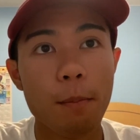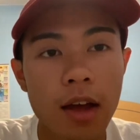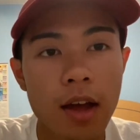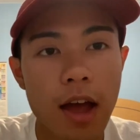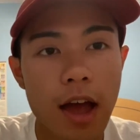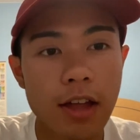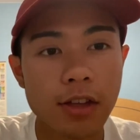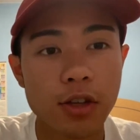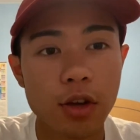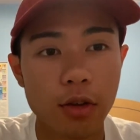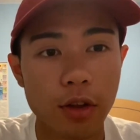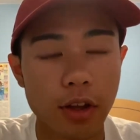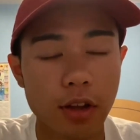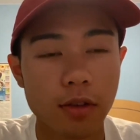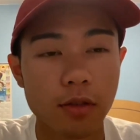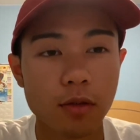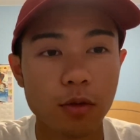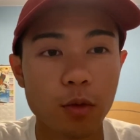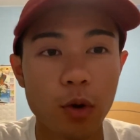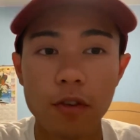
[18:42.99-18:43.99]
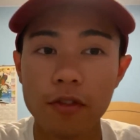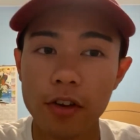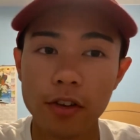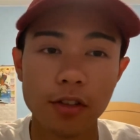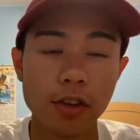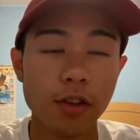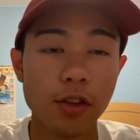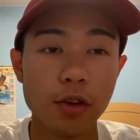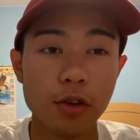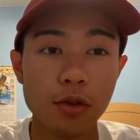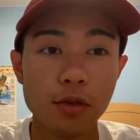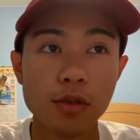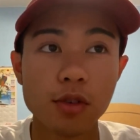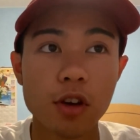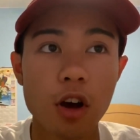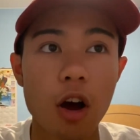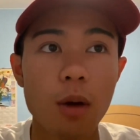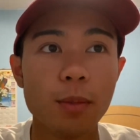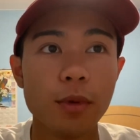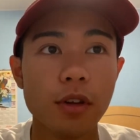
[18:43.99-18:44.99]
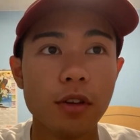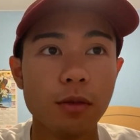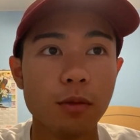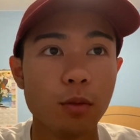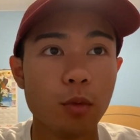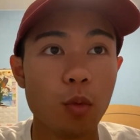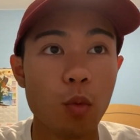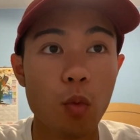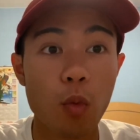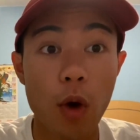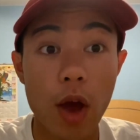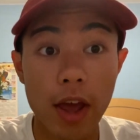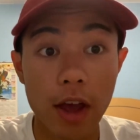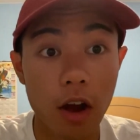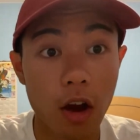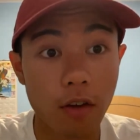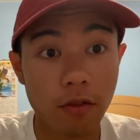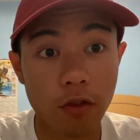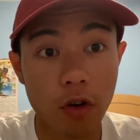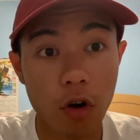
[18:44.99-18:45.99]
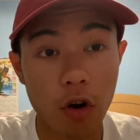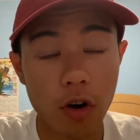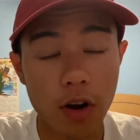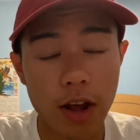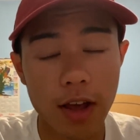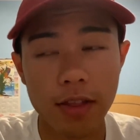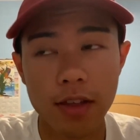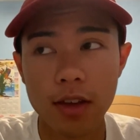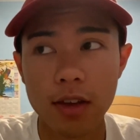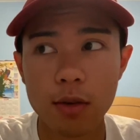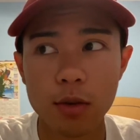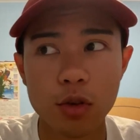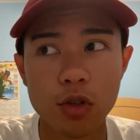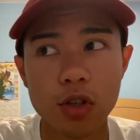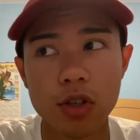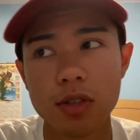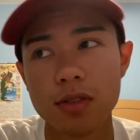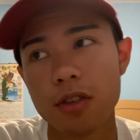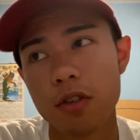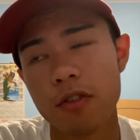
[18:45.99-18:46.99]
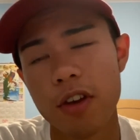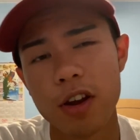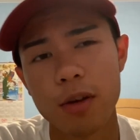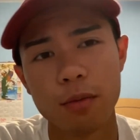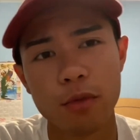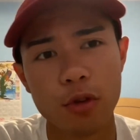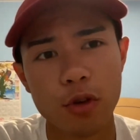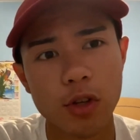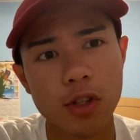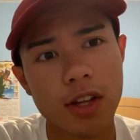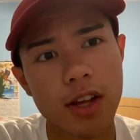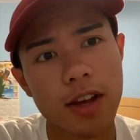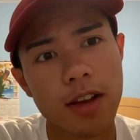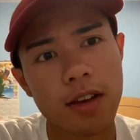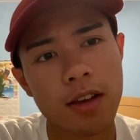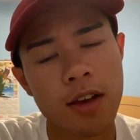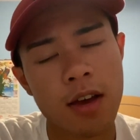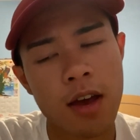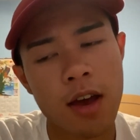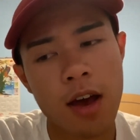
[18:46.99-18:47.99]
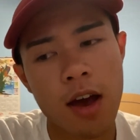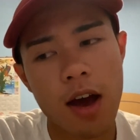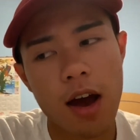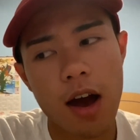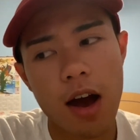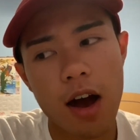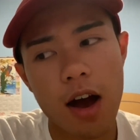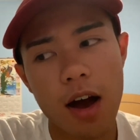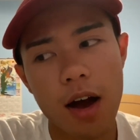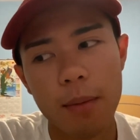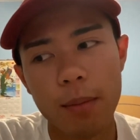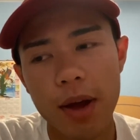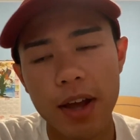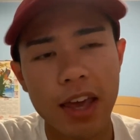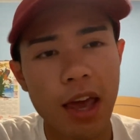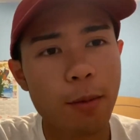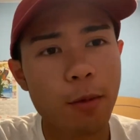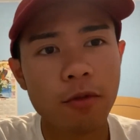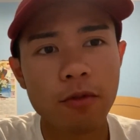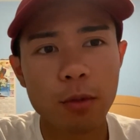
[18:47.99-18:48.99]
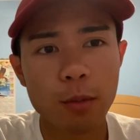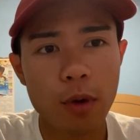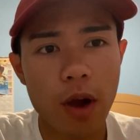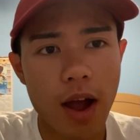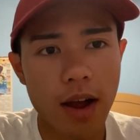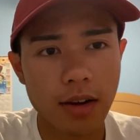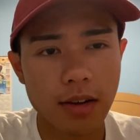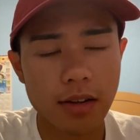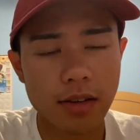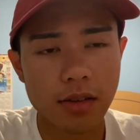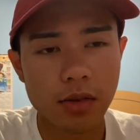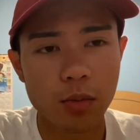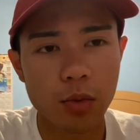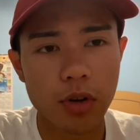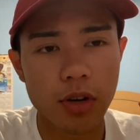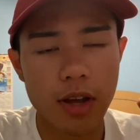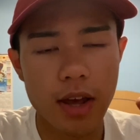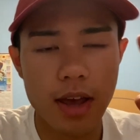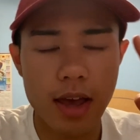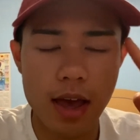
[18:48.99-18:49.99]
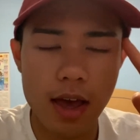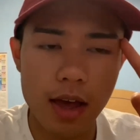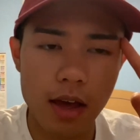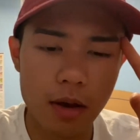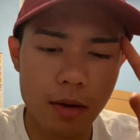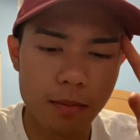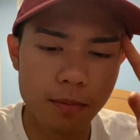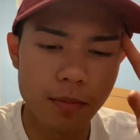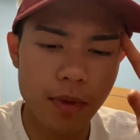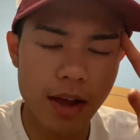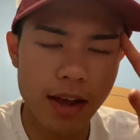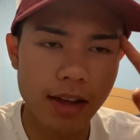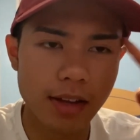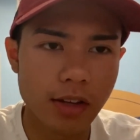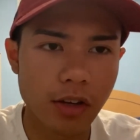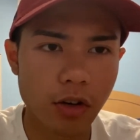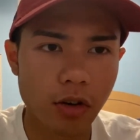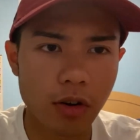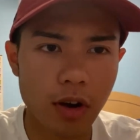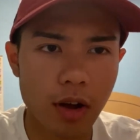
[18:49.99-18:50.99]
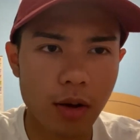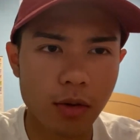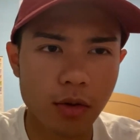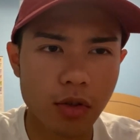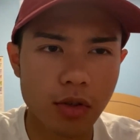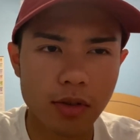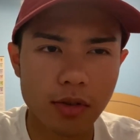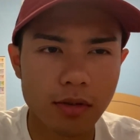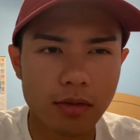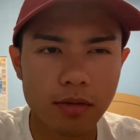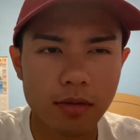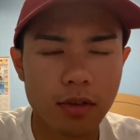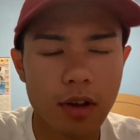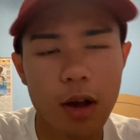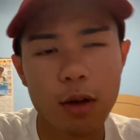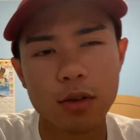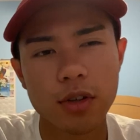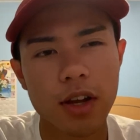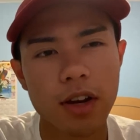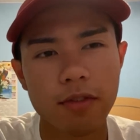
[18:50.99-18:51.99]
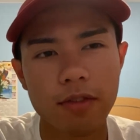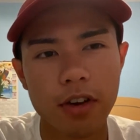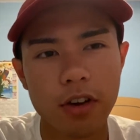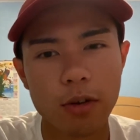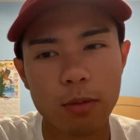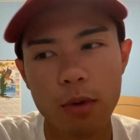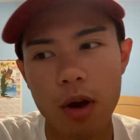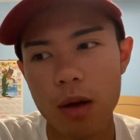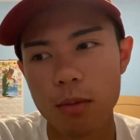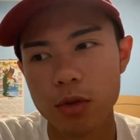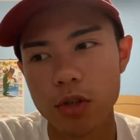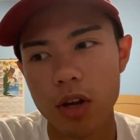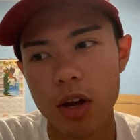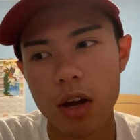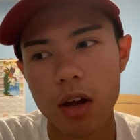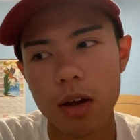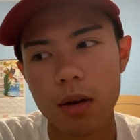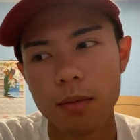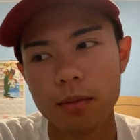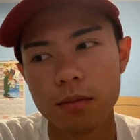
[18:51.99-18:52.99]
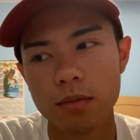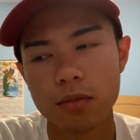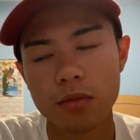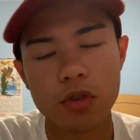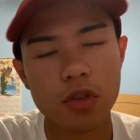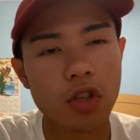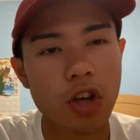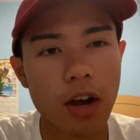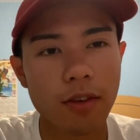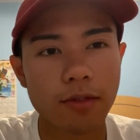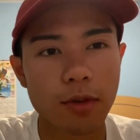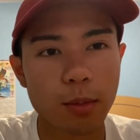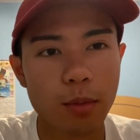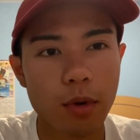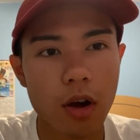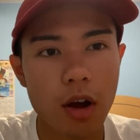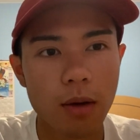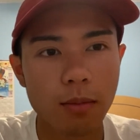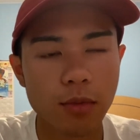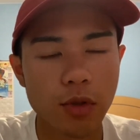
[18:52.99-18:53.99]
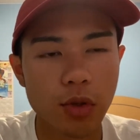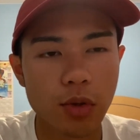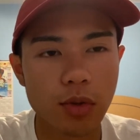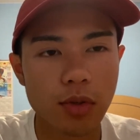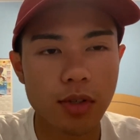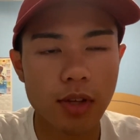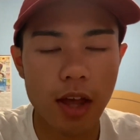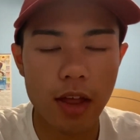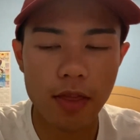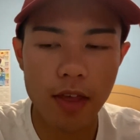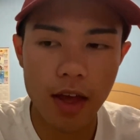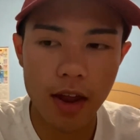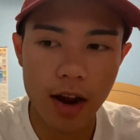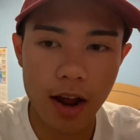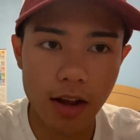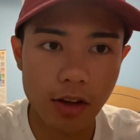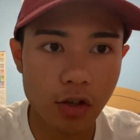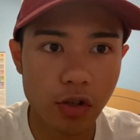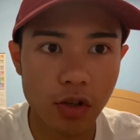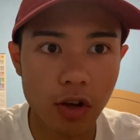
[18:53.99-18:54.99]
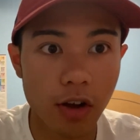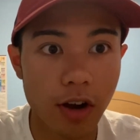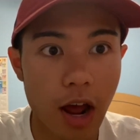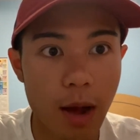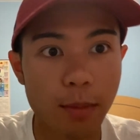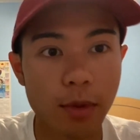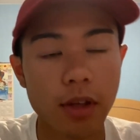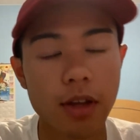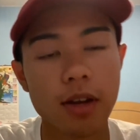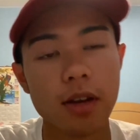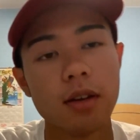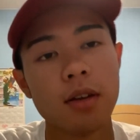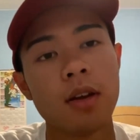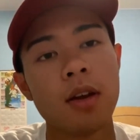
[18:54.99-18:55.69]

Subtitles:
And so like, quite frankly, the news caught me way off guard. I think it was just a random Thursday. I came home from practice one day. I ate dinner. I was getting ready to shop for prom suits, and then I just saw an applicant,